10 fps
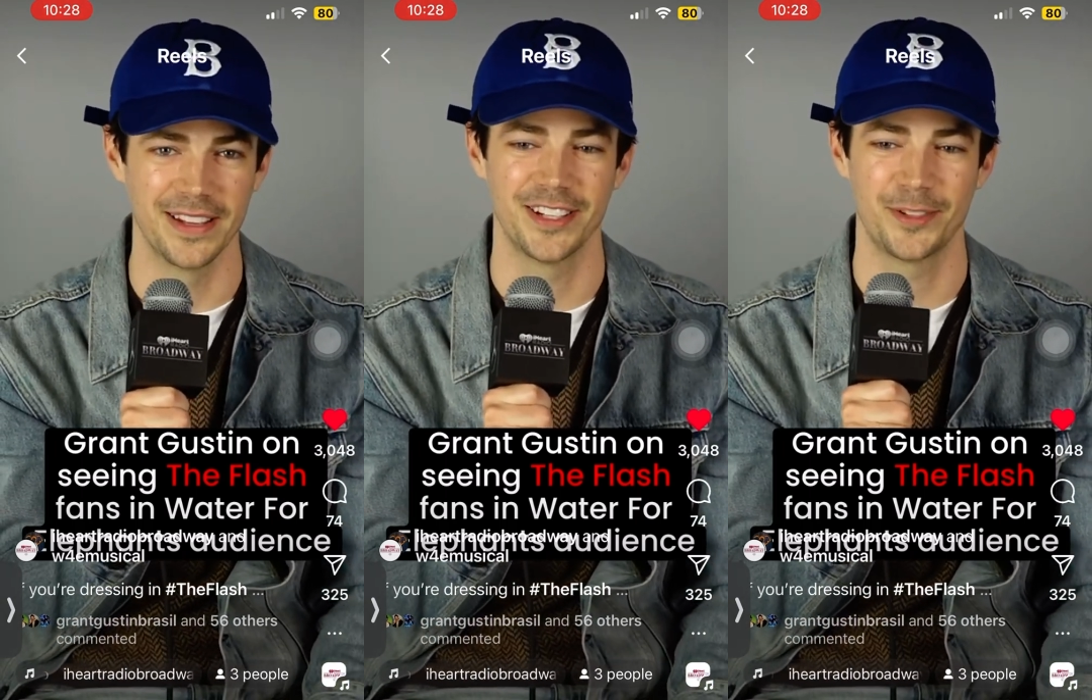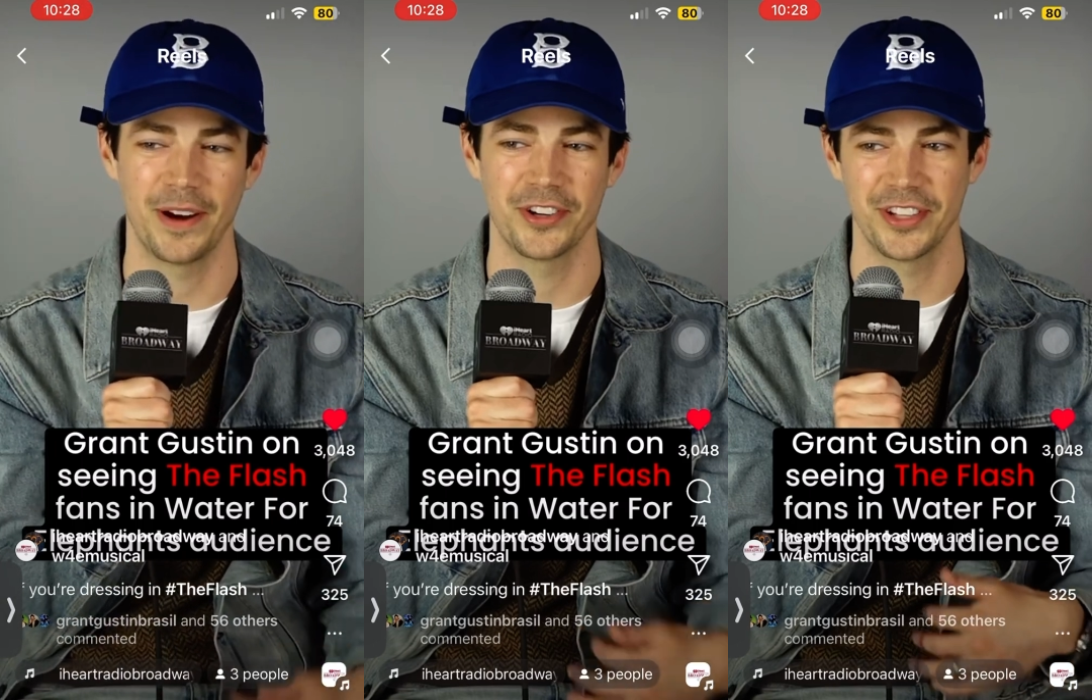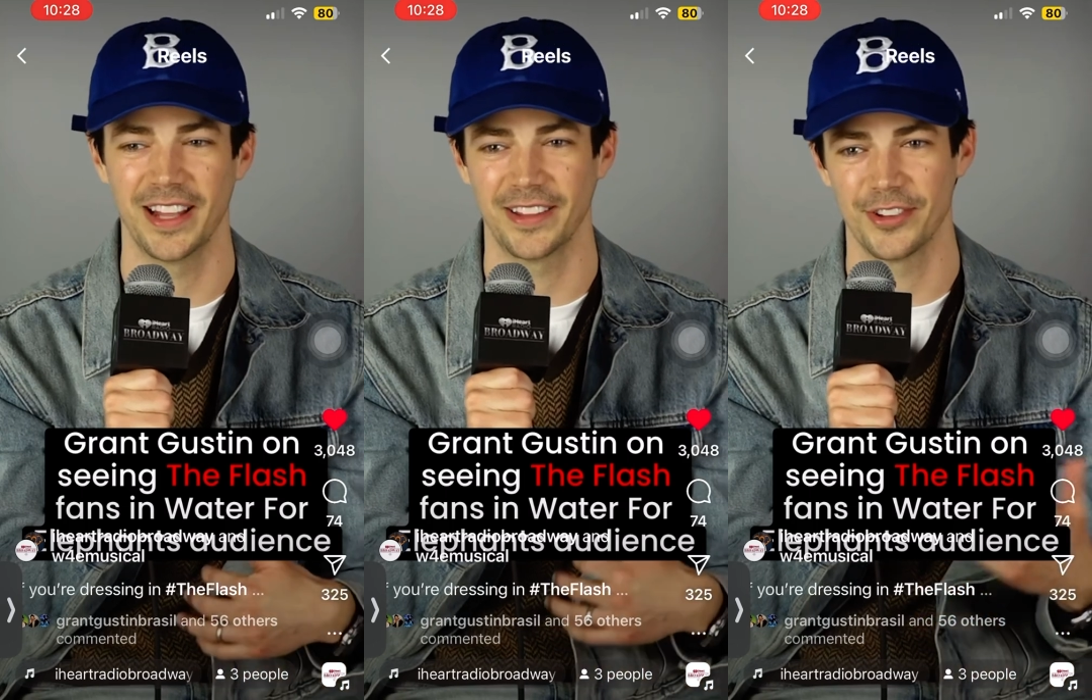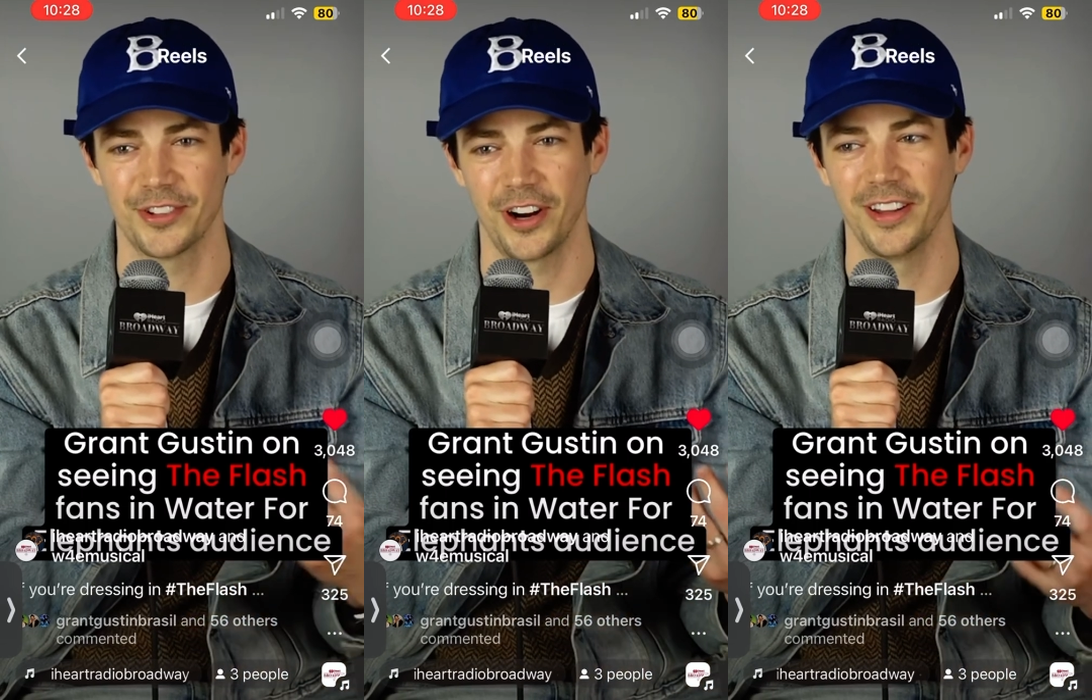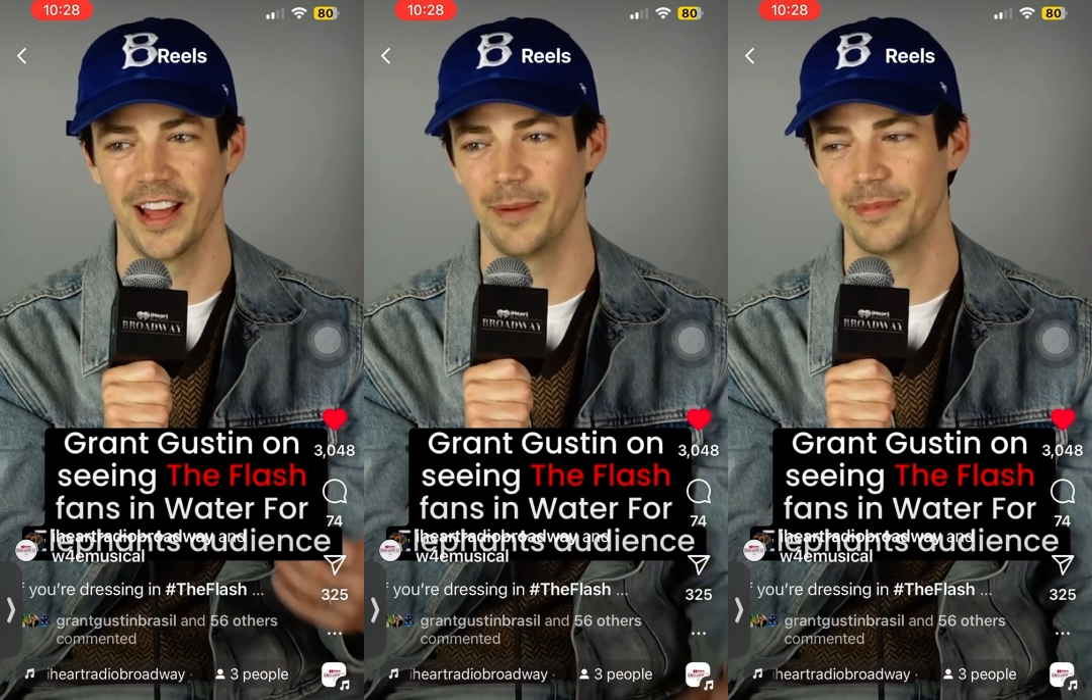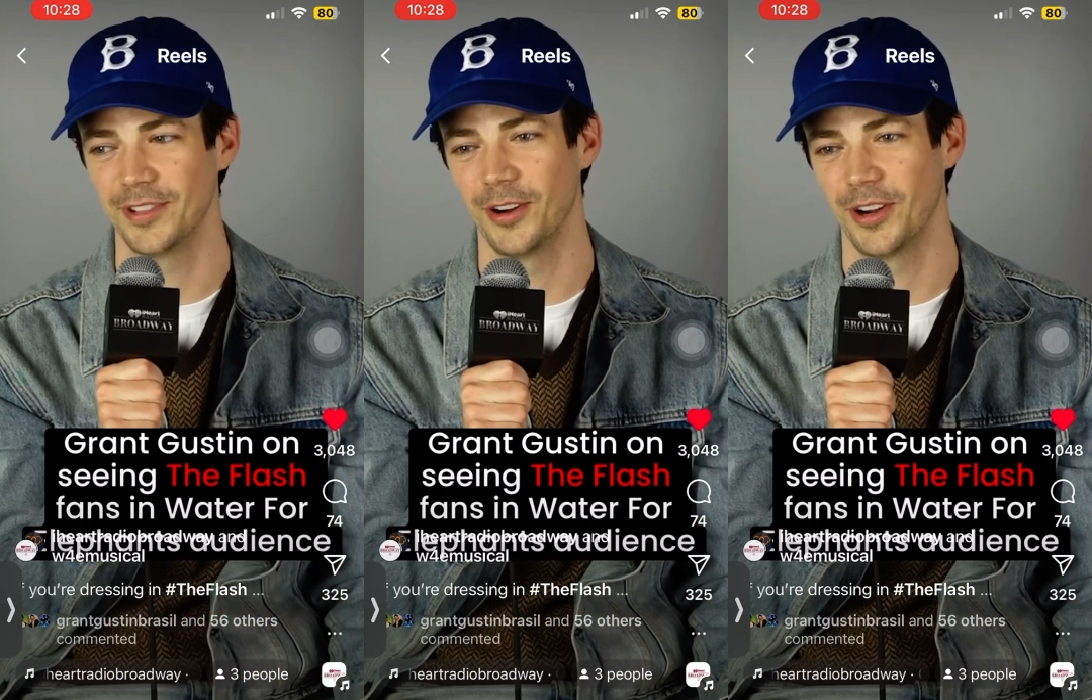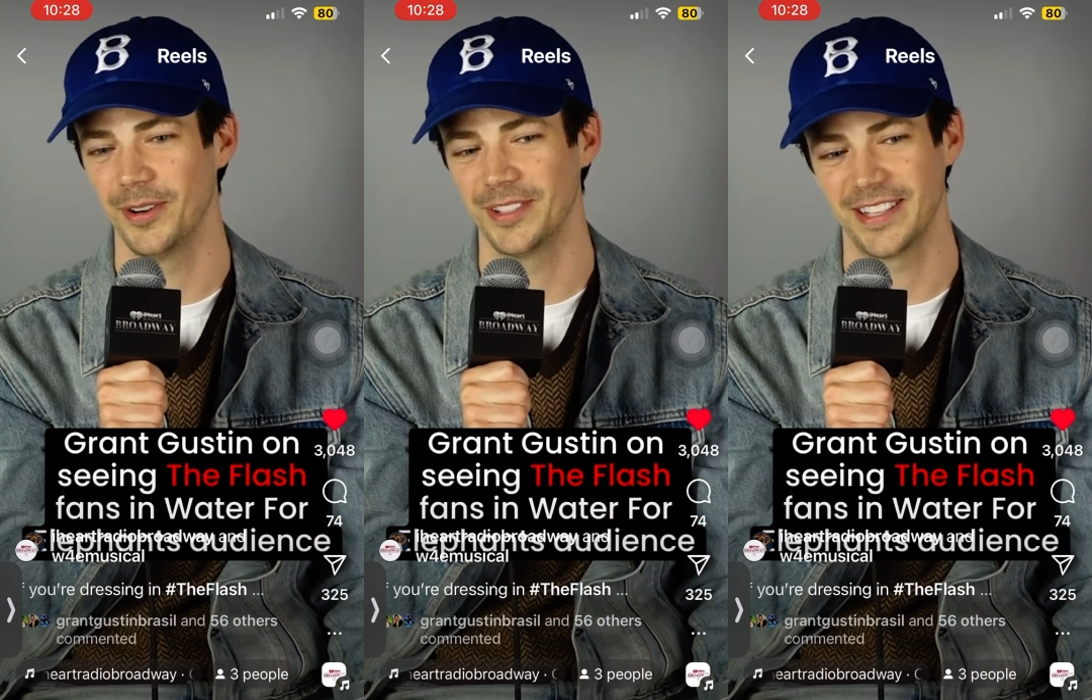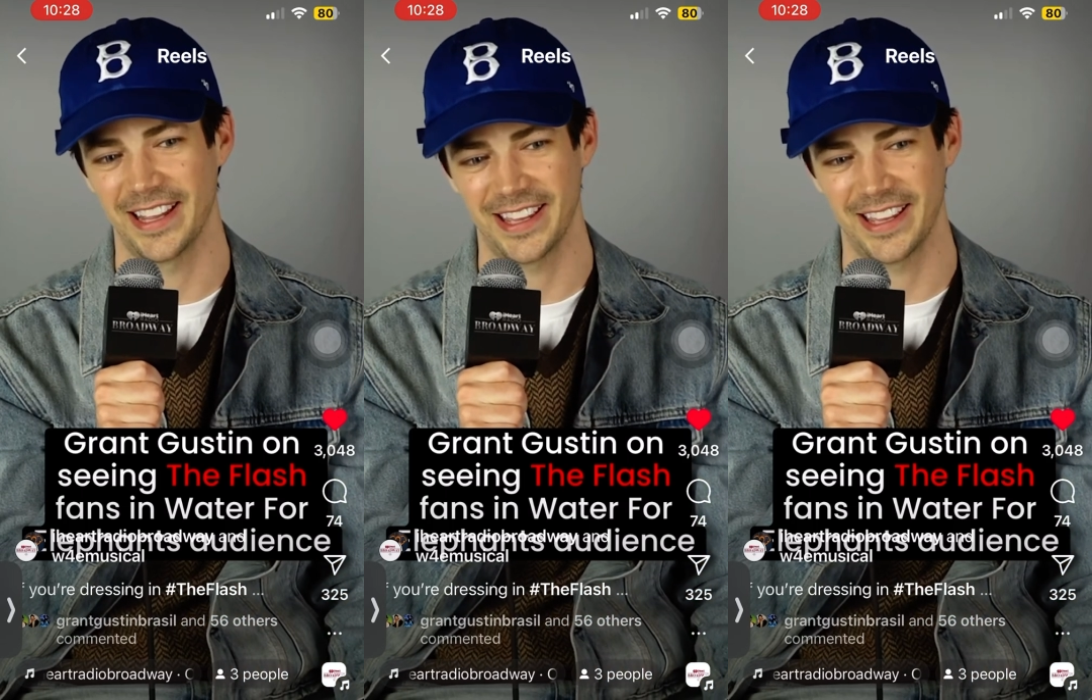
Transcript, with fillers: especially like the Star Labs logo. It's like